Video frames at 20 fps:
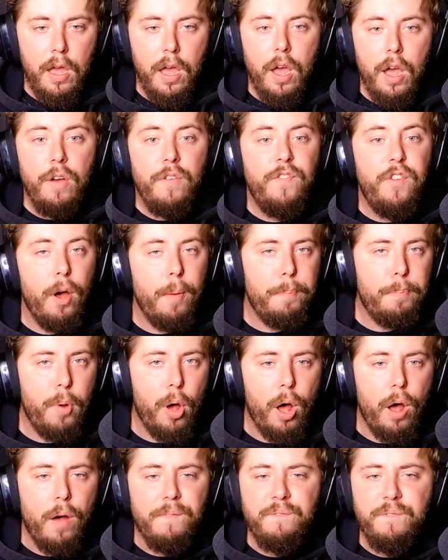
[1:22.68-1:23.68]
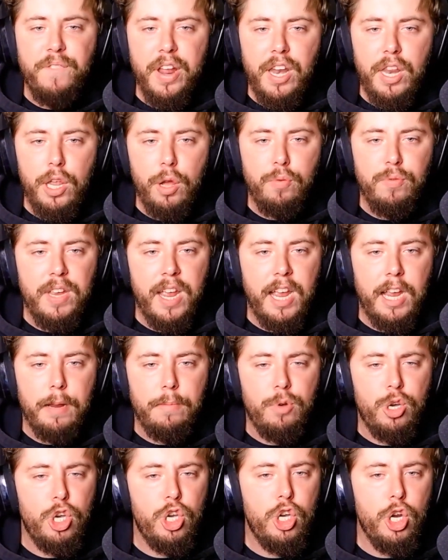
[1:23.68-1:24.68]
Football, video
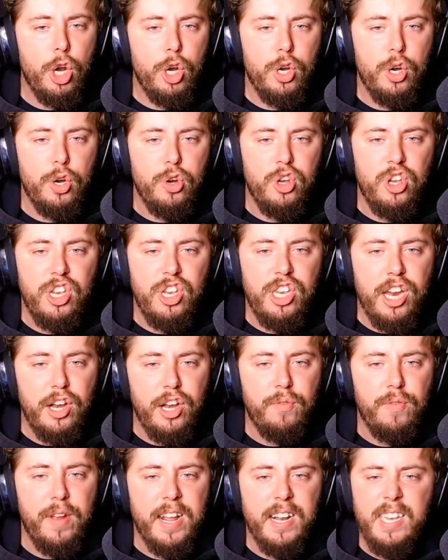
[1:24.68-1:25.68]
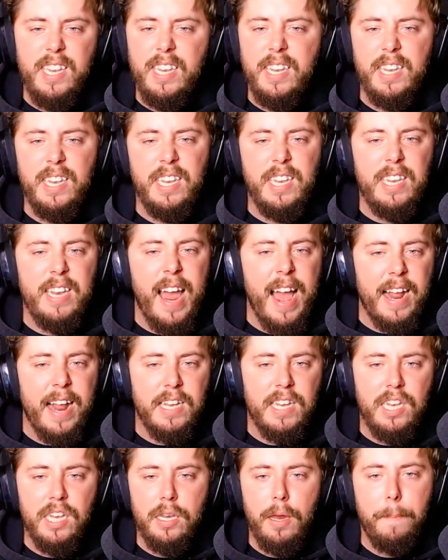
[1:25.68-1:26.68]
games, sugar, cigarettes,
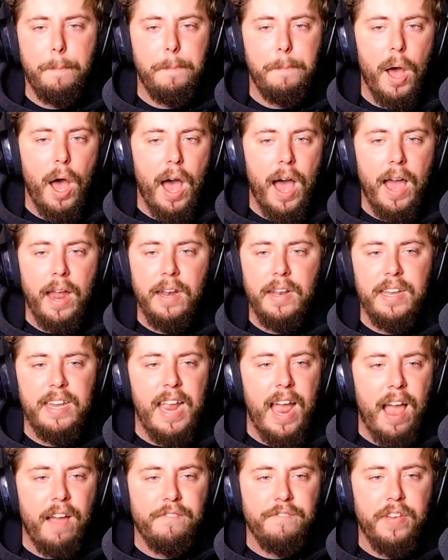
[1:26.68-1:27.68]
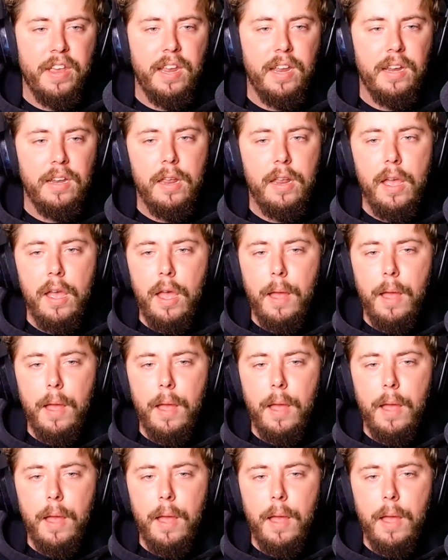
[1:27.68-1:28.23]
sex, pot, caffeine,